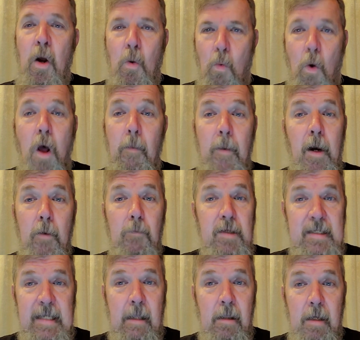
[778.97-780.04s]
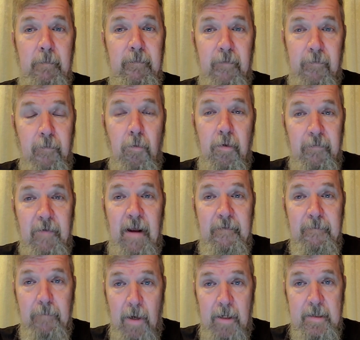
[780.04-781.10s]
Walmart was selling them for $4 or
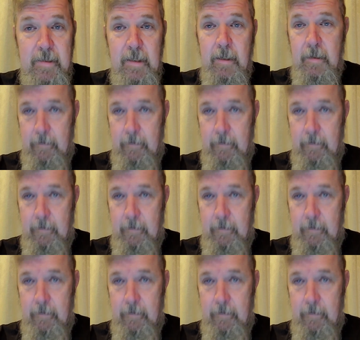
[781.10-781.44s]
$5